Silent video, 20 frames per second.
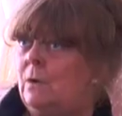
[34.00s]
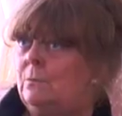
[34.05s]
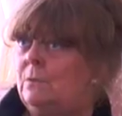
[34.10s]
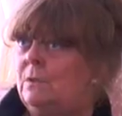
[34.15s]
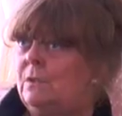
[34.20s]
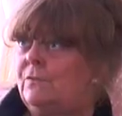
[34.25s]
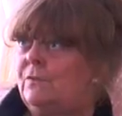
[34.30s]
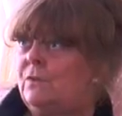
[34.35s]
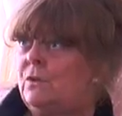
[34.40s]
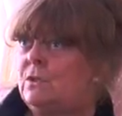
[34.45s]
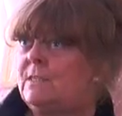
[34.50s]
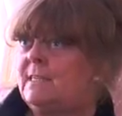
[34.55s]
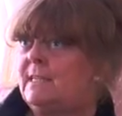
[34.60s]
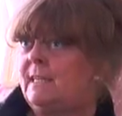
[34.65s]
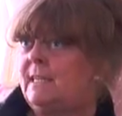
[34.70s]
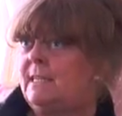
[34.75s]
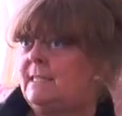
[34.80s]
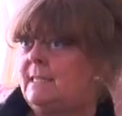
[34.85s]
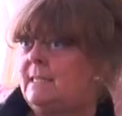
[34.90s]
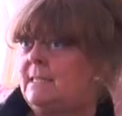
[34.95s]
Well, the first
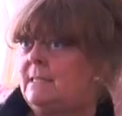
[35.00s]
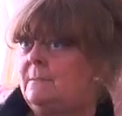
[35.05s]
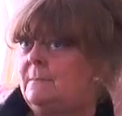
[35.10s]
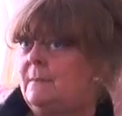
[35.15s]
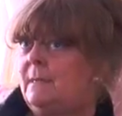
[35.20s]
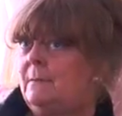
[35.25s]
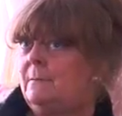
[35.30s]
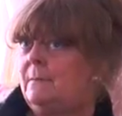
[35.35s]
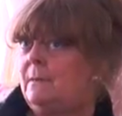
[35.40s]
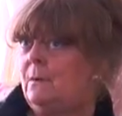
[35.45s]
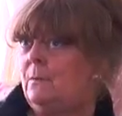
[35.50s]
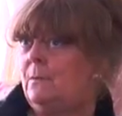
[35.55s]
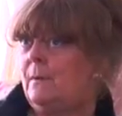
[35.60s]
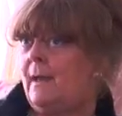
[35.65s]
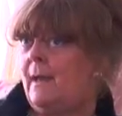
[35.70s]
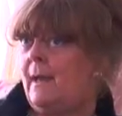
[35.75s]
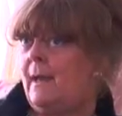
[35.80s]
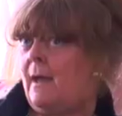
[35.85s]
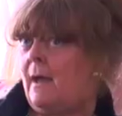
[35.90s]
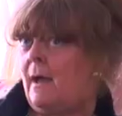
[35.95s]
thing he did, he made me
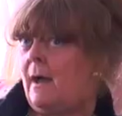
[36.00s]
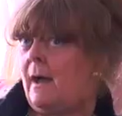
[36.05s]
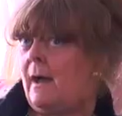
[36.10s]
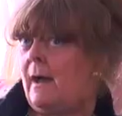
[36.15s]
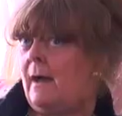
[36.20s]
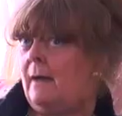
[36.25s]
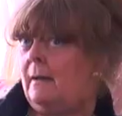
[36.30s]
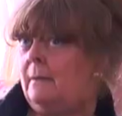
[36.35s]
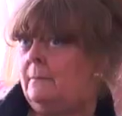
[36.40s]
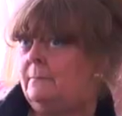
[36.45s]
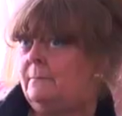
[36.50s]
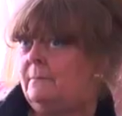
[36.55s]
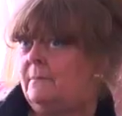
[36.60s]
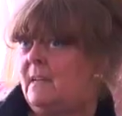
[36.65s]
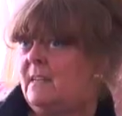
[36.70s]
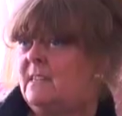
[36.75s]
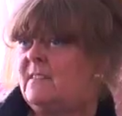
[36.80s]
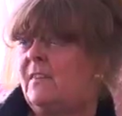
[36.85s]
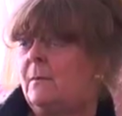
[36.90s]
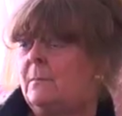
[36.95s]
aware
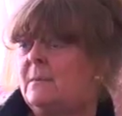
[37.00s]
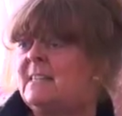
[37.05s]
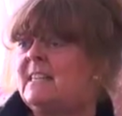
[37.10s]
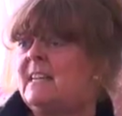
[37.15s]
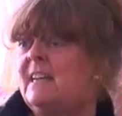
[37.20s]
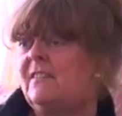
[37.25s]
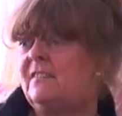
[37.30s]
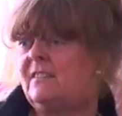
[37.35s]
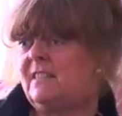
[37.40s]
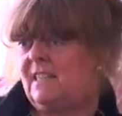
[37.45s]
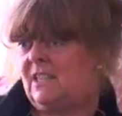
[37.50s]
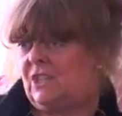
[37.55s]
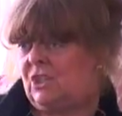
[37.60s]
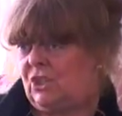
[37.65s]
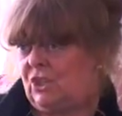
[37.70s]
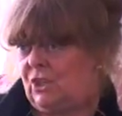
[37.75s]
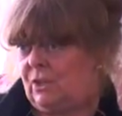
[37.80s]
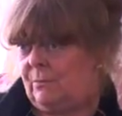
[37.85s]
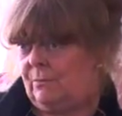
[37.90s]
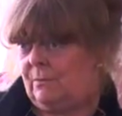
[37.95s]
it's from a safety
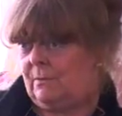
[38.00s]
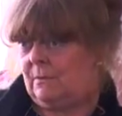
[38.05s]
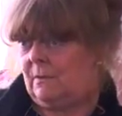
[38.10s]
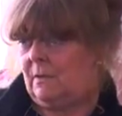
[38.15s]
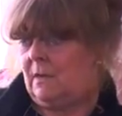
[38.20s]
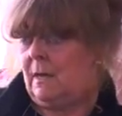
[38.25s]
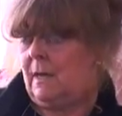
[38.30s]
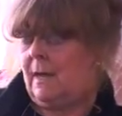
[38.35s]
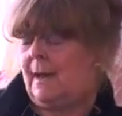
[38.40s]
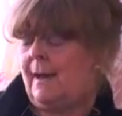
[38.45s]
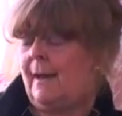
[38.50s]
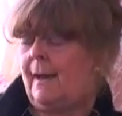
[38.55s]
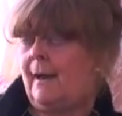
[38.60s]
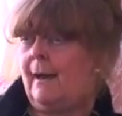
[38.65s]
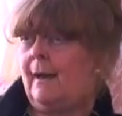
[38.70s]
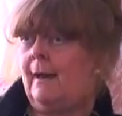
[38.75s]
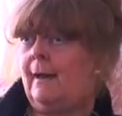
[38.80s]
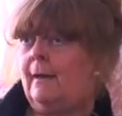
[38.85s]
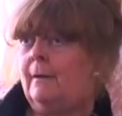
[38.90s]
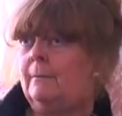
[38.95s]
issue.
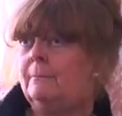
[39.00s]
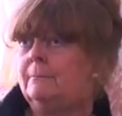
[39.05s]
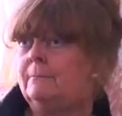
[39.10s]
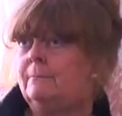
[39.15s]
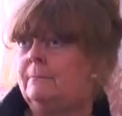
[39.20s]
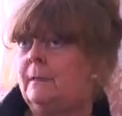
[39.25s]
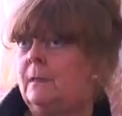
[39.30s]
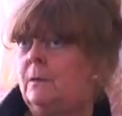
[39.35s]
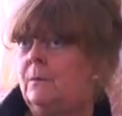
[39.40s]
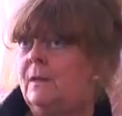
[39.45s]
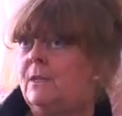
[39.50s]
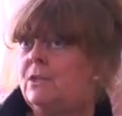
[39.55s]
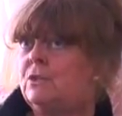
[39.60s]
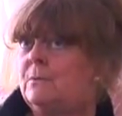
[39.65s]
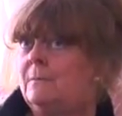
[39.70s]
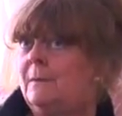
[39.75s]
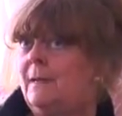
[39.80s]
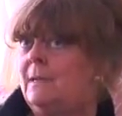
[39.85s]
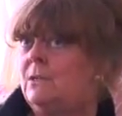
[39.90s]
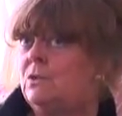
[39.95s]
He went
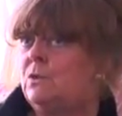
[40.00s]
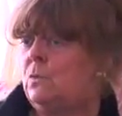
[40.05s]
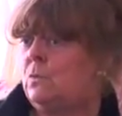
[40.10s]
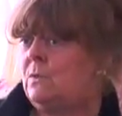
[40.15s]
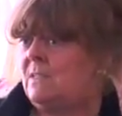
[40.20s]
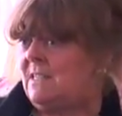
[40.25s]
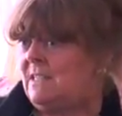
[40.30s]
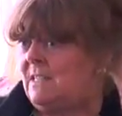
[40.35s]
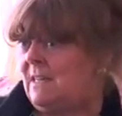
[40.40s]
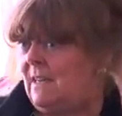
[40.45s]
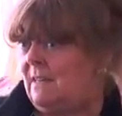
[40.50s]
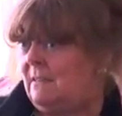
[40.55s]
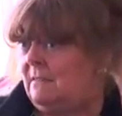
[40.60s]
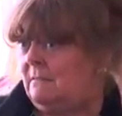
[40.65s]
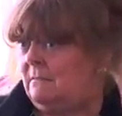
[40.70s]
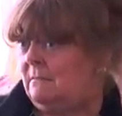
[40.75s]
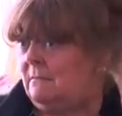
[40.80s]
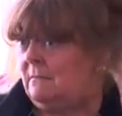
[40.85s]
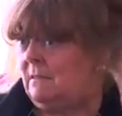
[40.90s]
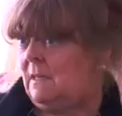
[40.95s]
to my toaster
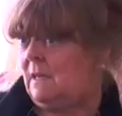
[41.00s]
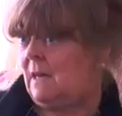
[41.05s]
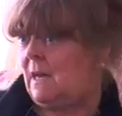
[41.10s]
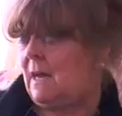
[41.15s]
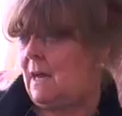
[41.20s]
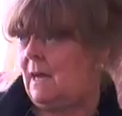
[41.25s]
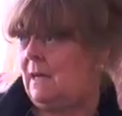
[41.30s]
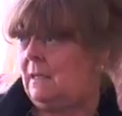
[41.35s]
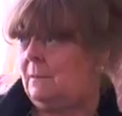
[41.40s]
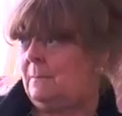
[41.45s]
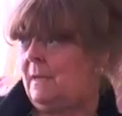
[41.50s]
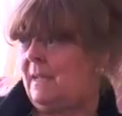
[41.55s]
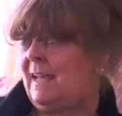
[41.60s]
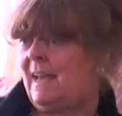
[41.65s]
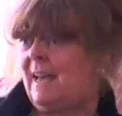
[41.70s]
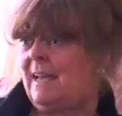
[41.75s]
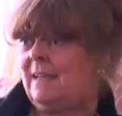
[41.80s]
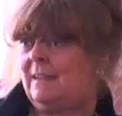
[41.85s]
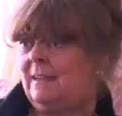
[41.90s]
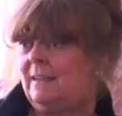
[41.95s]
and my
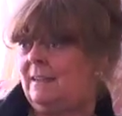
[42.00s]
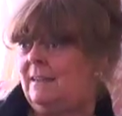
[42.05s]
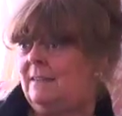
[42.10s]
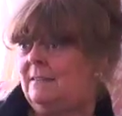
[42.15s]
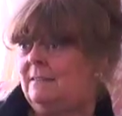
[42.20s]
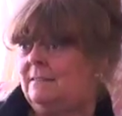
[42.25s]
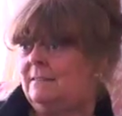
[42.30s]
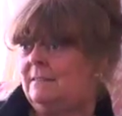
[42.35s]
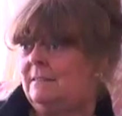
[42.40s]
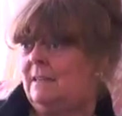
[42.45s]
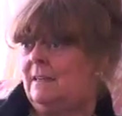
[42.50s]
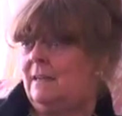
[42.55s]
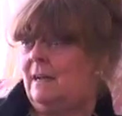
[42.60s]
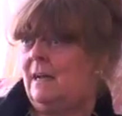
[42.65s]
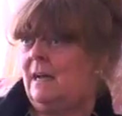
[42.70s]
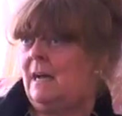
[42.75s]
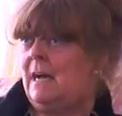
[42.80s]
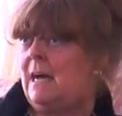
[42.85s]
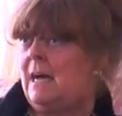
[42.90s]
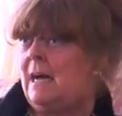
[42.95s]
kettle
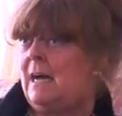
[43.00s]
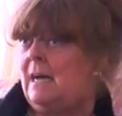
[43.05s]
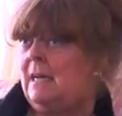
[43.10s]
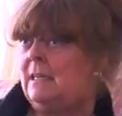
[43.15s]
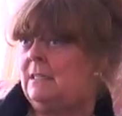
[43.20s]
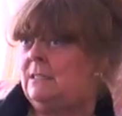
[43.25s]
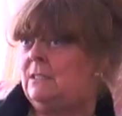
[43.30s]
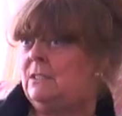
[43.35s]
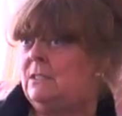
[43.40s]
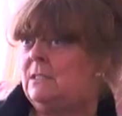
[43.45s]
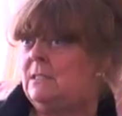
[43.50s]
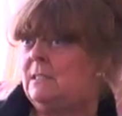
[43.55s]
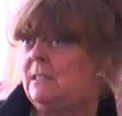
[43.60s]
and